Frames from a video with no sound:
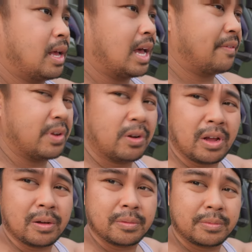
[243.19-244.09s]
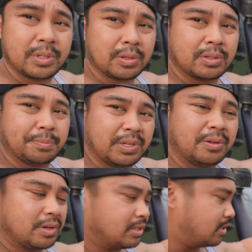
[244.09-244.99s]
half a year now. So it's been
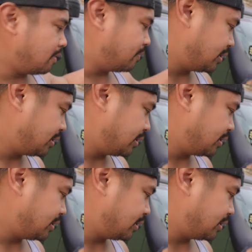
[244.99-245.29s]
doing its job for